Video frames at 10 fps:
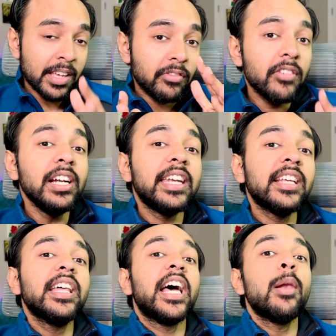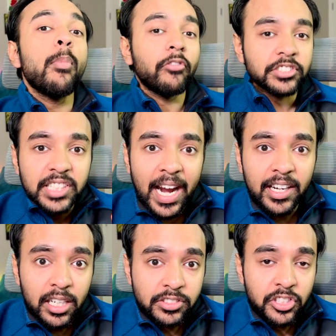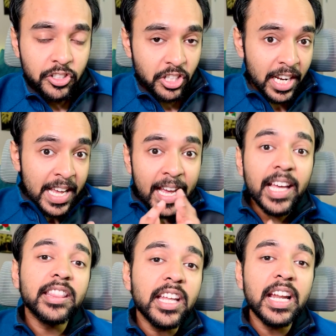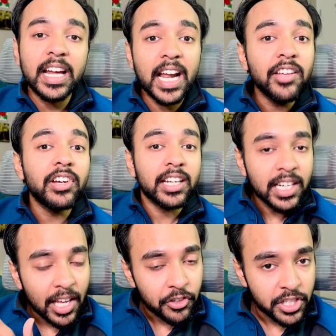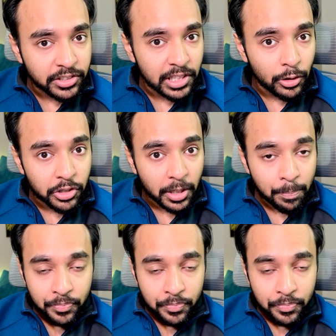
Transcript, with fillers: We will take the help of a stack data structure and then arrive at an efficient solution.